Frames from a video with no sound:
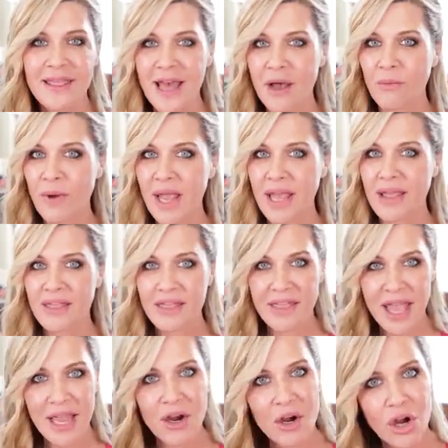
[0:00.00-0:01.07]
That way
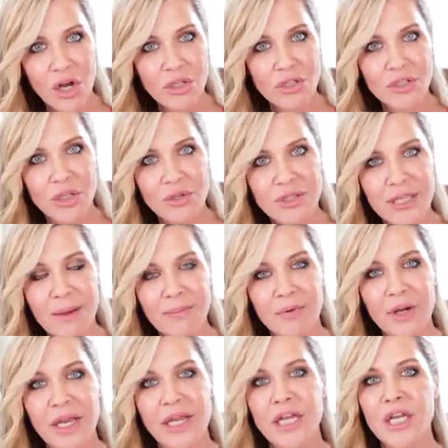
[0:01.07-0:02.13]
they are also
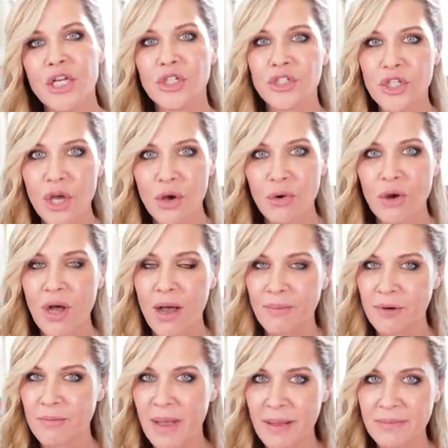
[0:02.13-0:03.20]
separate. So
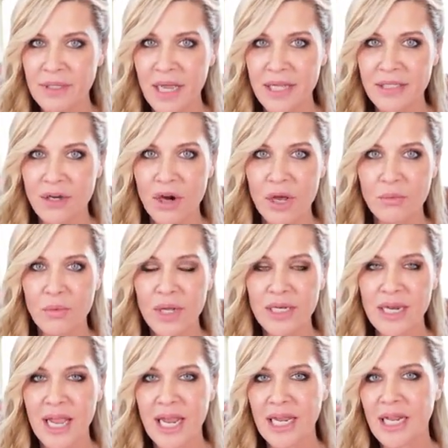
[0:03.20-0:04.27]
copper peptides are on
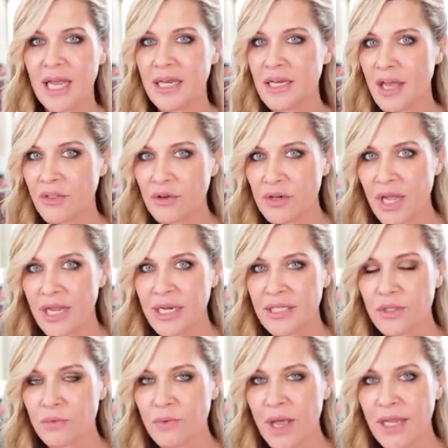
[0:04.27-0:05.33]
one night, another night
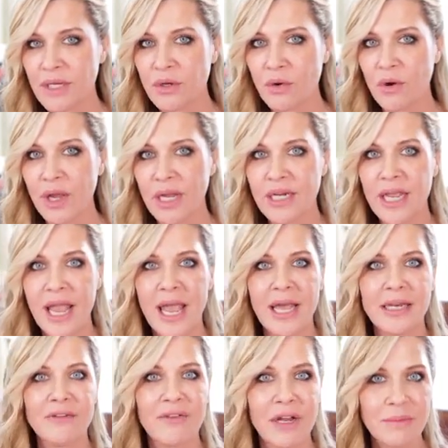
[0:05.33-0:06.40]
is a retinoid,
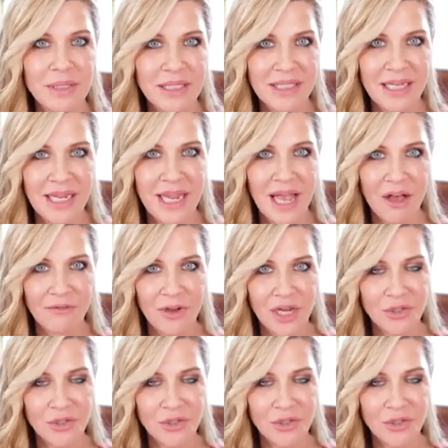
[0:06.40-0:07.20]
and vitamin C, alpha